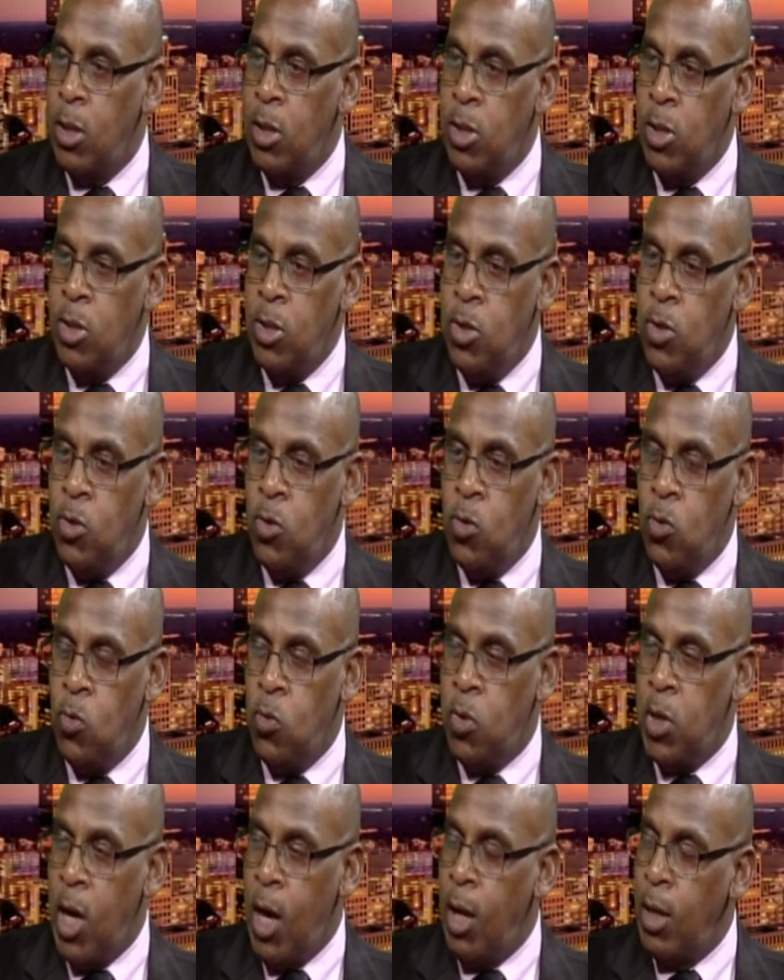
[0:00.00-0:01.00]
you
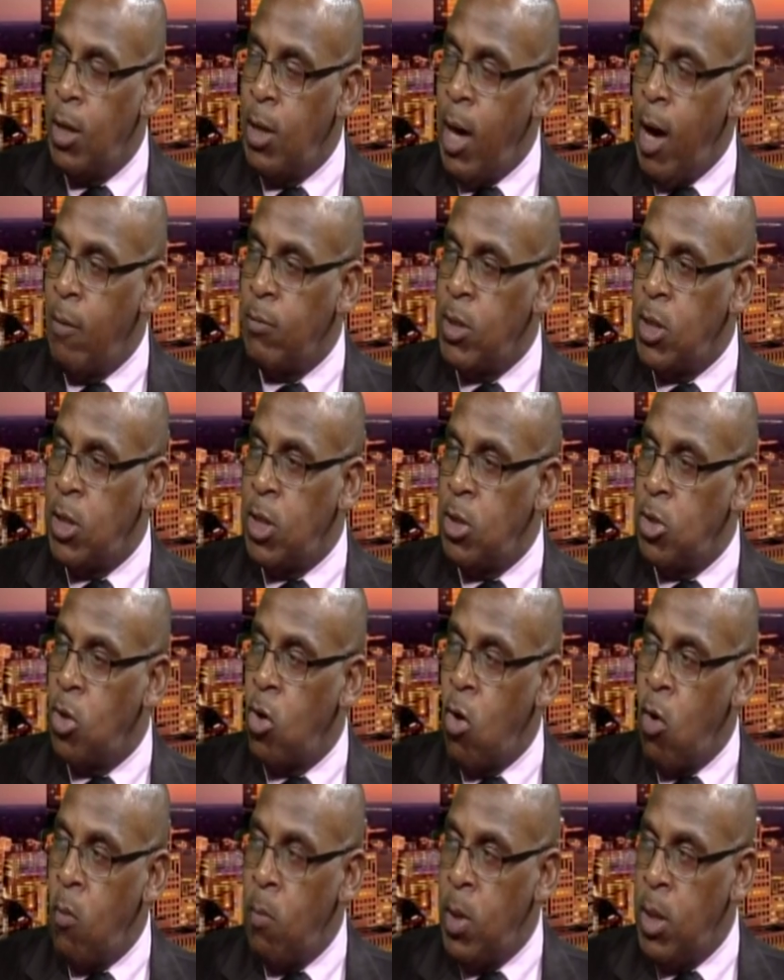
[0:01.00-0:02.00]
kind of have to
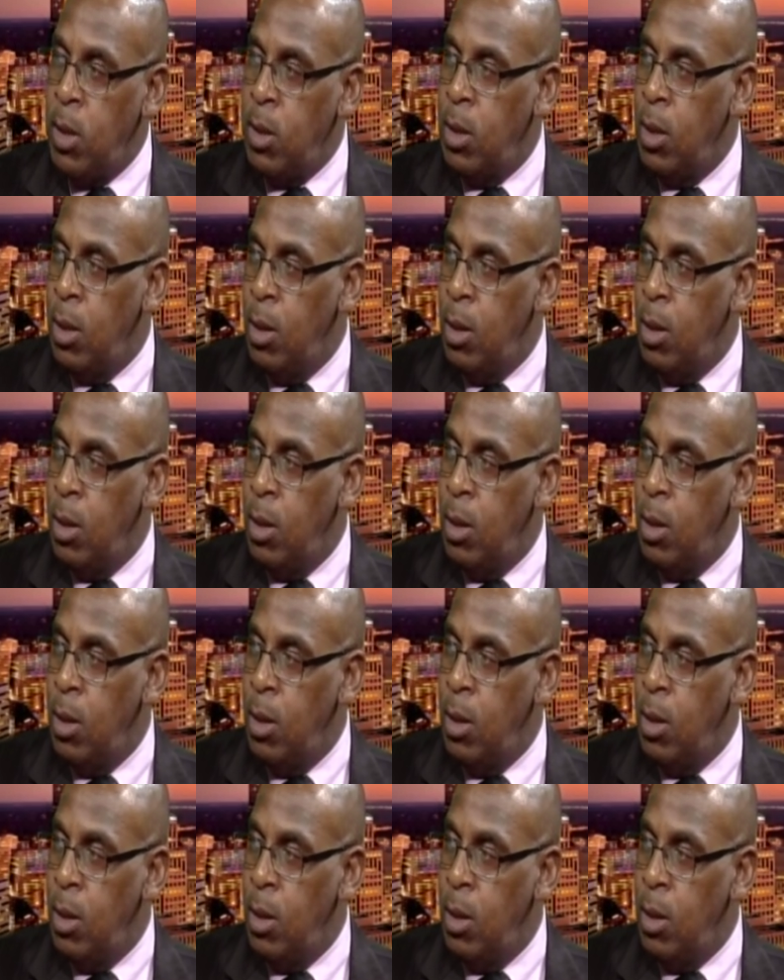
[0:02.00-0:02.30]
determine